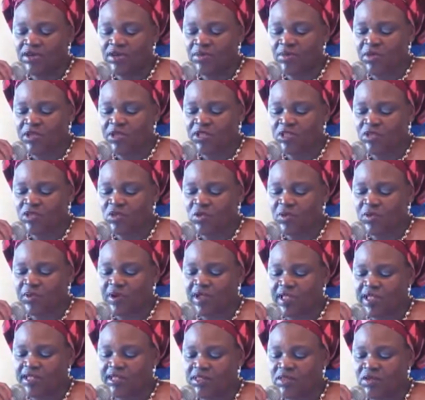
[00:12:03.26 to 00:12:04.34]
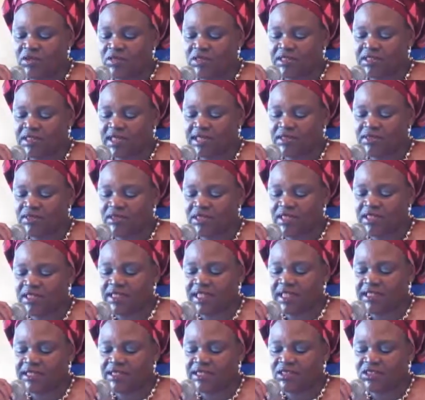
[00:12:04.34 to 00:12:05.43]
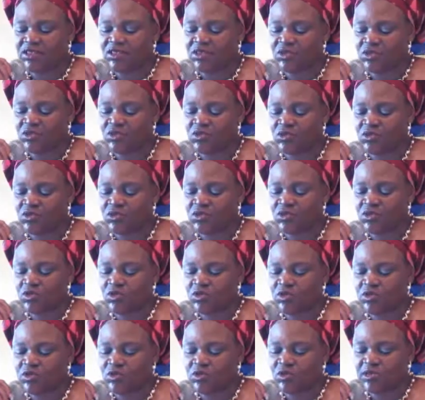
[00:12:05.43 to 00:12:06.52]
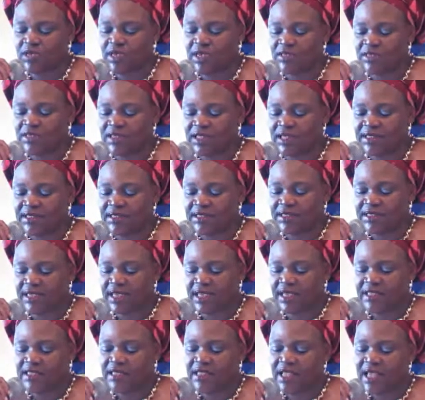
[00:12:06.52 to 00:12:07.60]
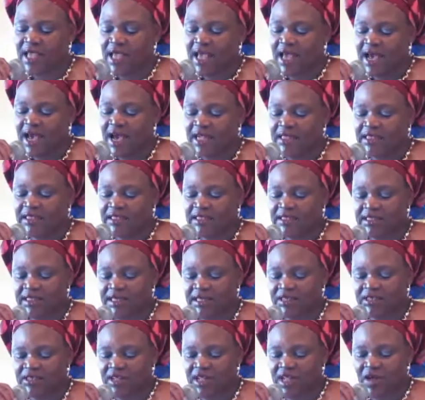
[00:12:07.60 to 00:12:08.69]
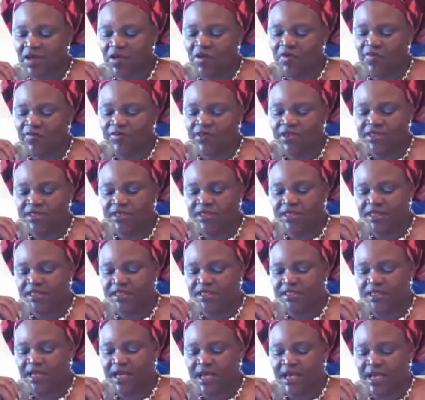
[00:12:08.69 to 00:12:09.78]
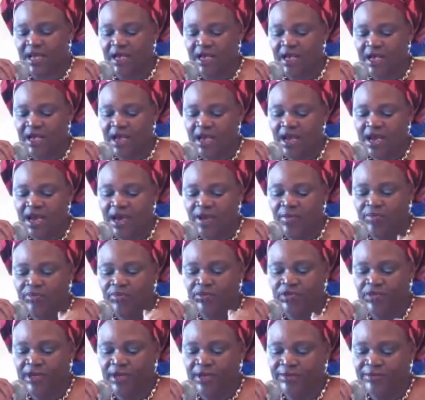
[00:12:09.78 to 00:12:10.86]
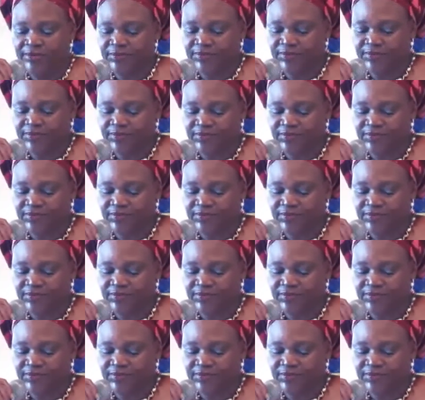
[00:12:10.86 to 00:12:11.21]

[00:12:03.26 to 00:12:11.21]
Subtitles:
ceremony took place on Saturday, 19 June 2010 at the International Conference Center, Abuja.